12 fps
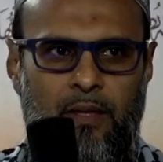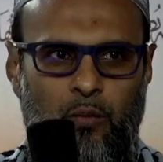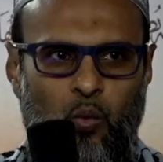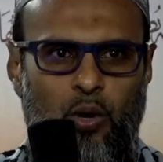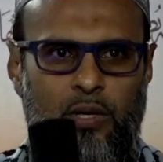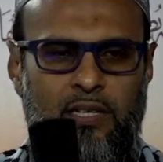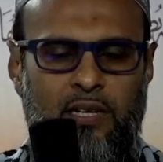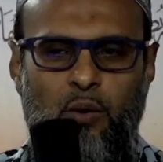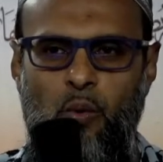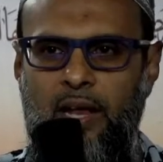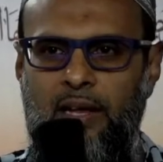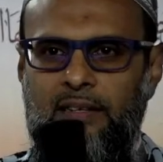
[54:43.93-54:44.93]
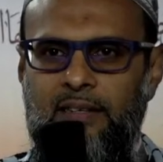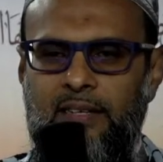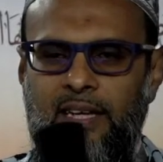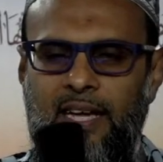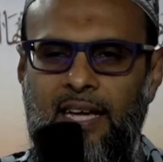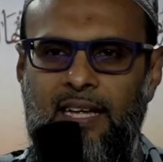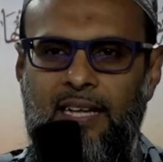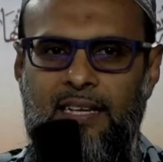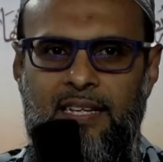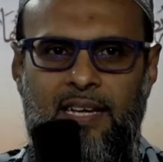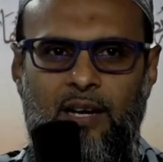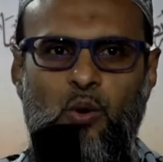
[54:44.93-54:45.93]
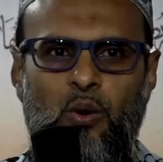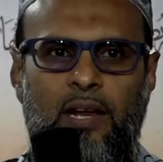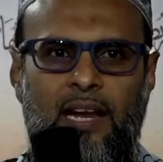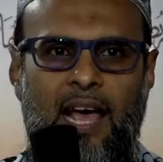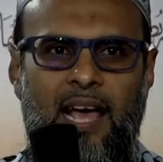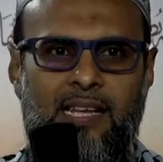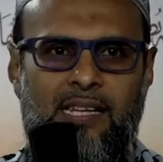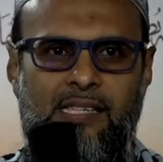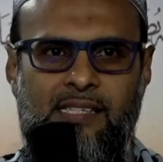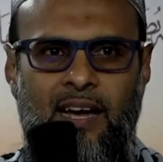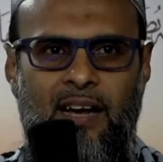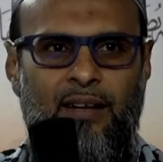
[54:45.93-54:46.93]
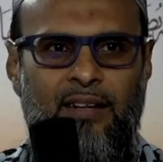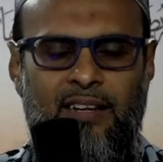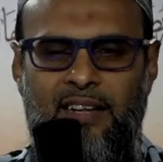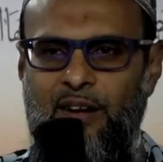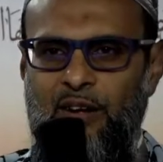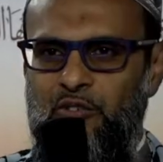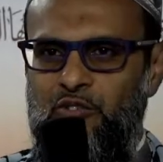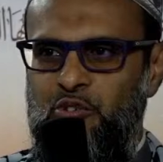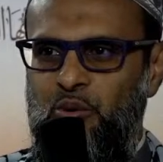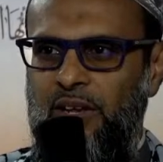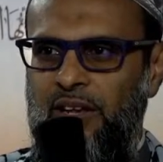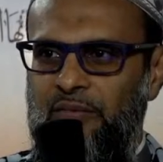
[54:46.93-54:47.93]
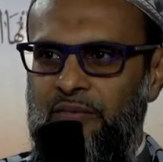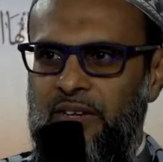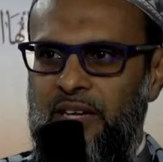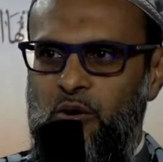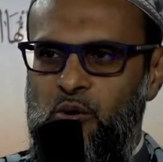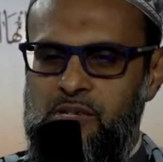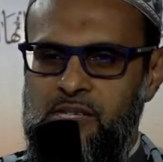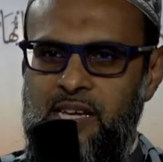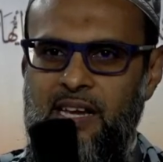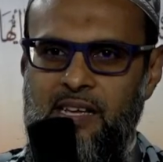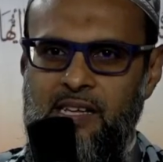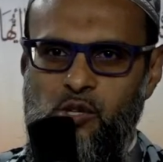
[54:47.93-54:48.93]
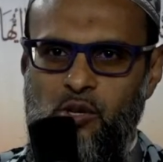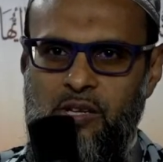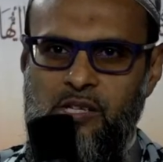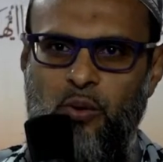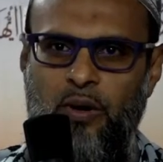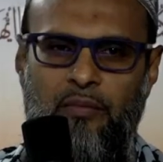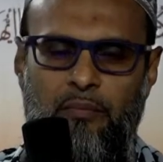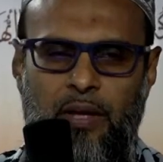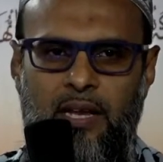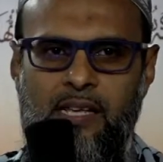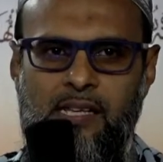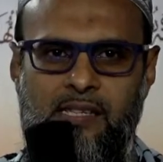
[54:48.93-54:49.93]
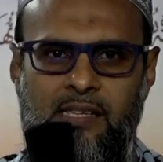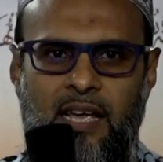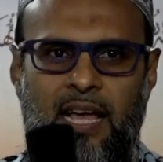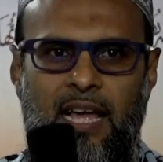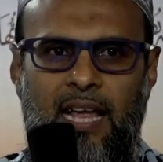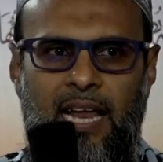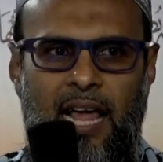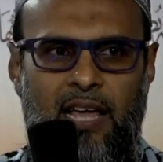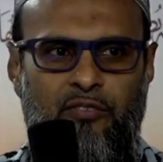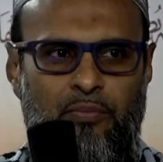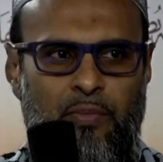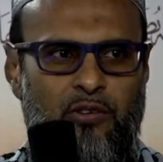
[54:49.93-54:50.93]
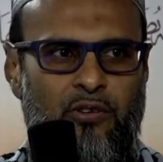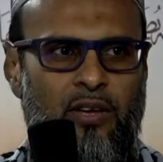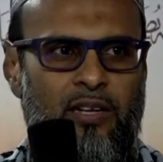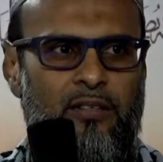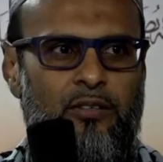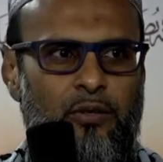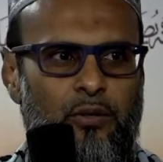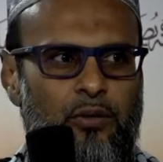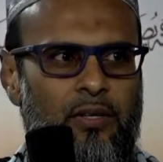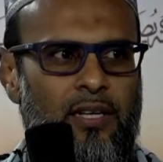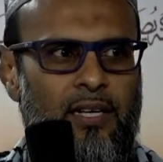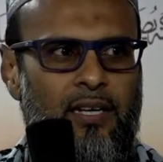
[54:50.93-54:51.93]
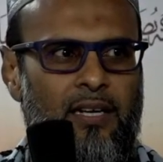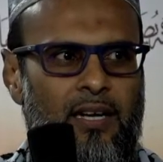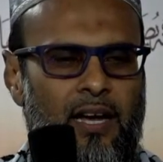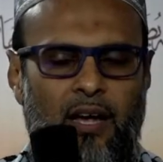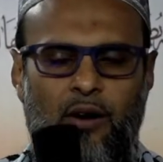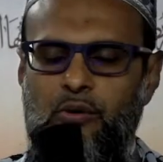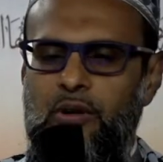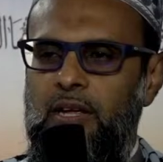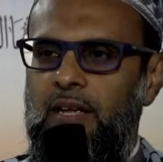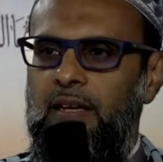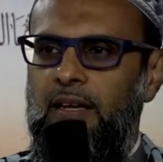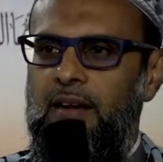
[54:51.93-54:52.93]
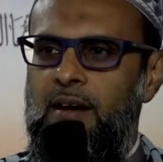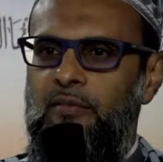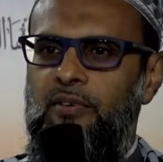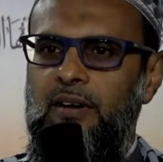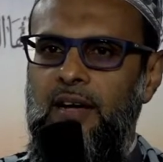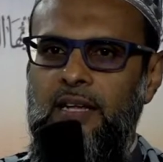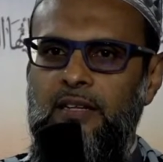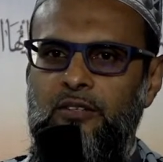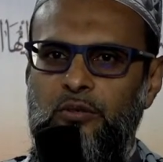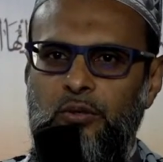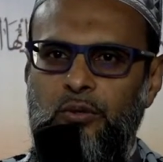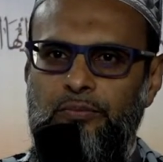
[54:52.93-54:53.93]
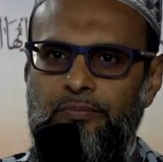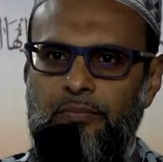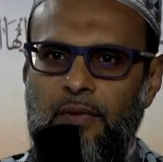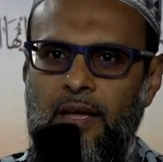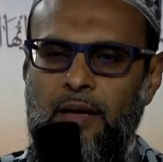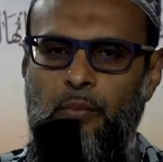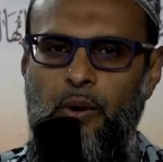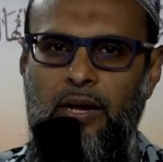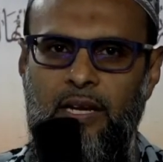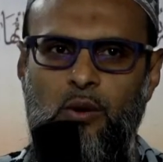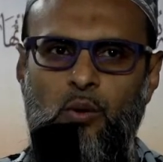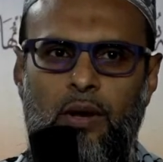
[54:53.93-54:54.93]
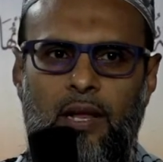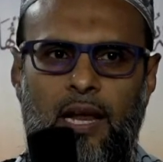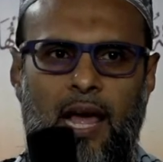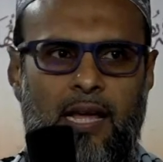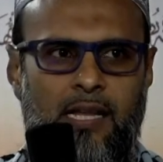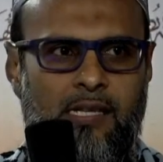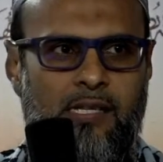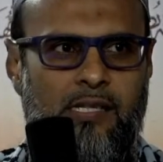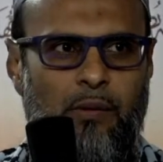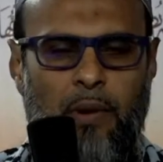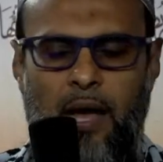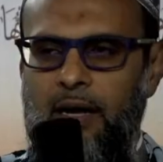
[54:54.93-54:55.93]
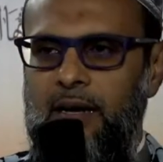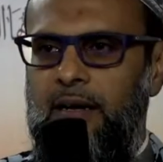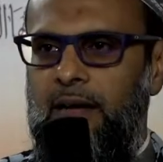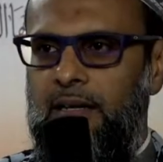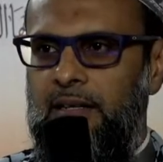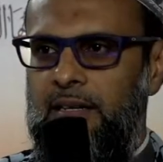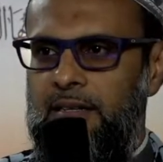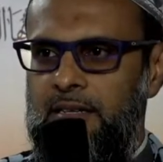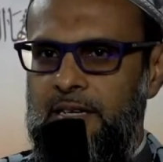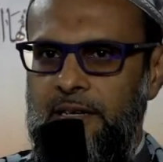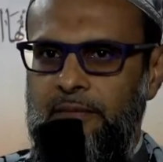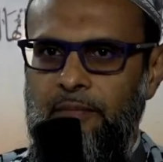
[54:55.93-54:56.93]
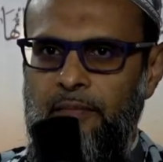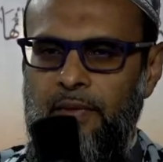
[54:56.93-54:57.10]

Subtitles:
water when the Holy Lands are under the control of the Crusaders?" So this would have been his life mission, to recover and to bring the Holy Lands back under the